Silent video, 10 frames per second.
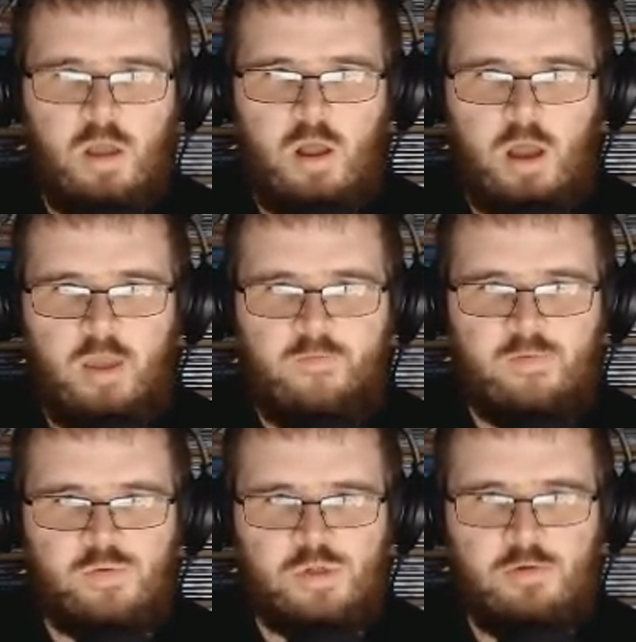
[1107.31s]
I
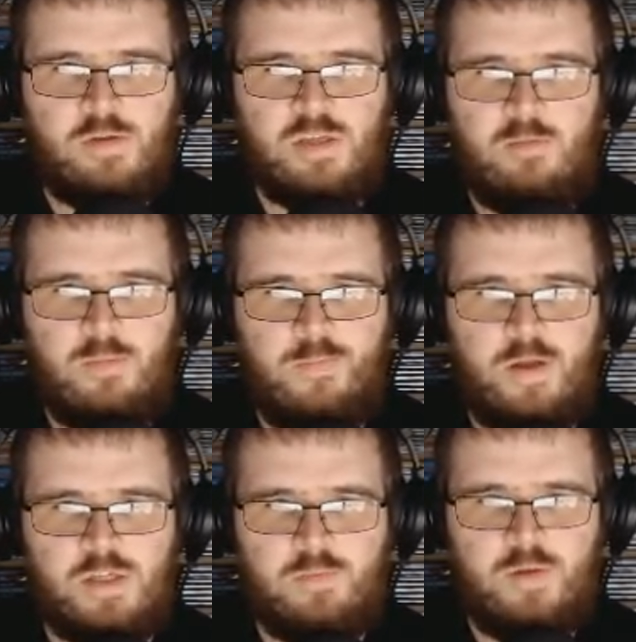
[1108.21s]
am reducing the
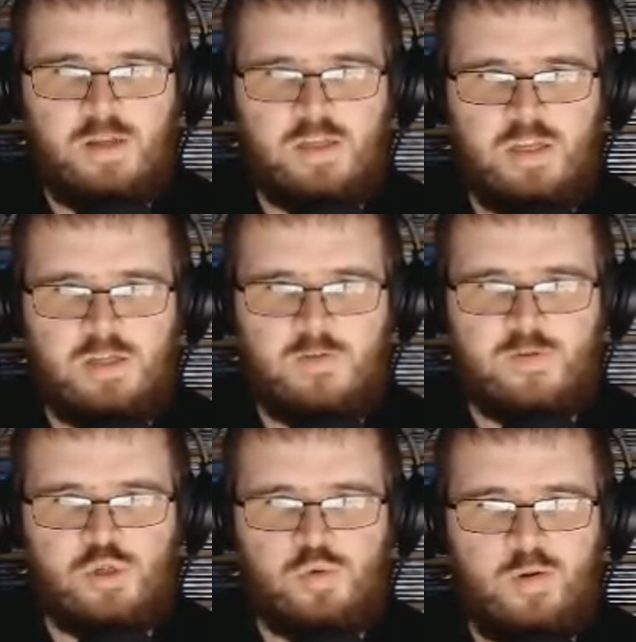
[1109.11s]
possibilities of
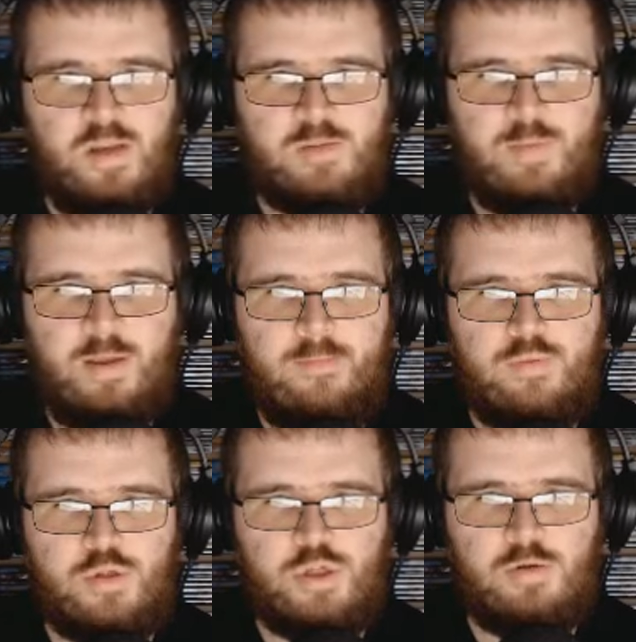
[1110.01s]
trees being
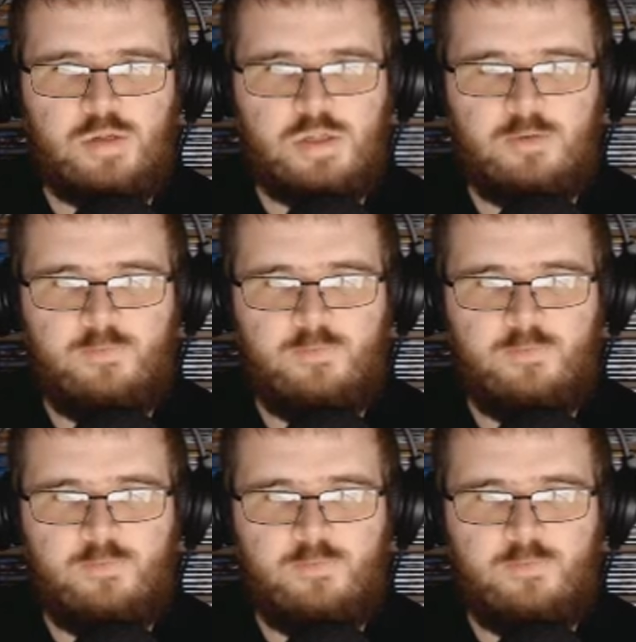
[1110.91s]
produced.